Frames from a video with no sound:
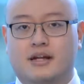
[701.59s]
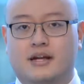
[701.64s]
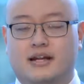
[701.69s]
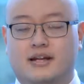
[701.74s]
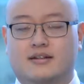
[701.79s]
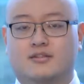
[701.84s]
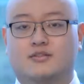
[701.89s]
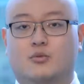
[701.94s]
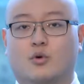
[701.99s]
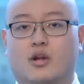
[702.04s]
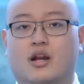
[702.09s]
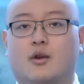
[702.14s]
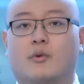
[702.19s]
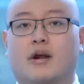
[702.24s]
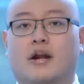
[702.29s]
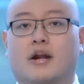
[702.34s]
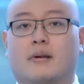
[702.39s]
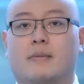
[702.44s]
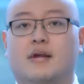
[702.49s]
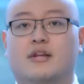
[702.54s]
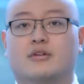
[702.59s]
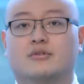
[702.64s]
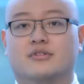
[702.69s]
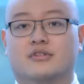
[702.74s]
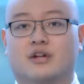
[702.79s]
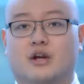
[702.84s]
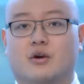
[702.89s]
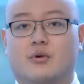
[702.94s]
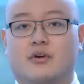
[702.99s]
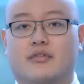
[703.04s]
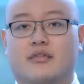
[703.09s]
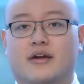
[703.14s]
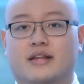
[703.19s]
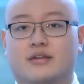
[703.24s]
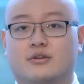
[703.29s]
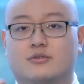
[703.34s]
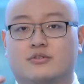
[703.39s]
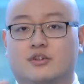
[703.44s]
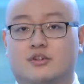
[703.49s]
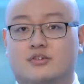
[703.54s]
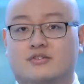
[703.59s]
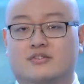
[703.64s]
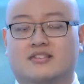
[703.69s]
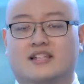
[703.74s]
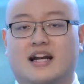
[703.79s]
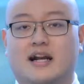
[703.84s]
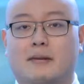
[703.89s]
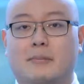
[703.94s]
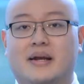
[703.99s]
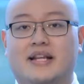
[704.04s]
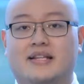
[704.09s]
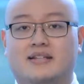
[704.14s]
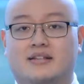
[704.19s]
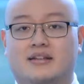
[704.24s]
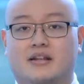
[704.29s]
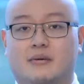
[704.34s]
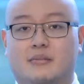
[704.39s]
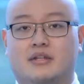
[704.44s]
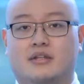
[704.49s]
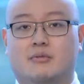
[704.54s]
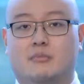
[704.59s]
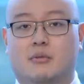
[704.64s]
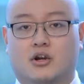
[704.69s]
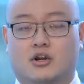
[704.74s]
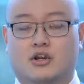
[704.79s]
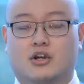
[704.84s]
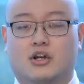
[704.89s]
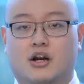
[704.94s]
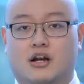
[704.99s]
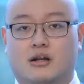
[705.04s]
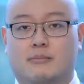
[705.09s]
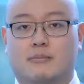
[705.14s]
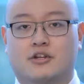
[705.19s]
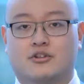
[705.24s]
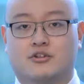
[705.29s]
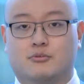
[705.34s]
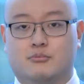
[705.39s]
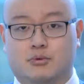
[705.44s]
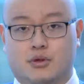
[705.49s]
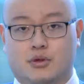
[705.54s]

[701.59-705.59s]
and it's the one I recommend you start with, and then you start segmenting them in the marketing automation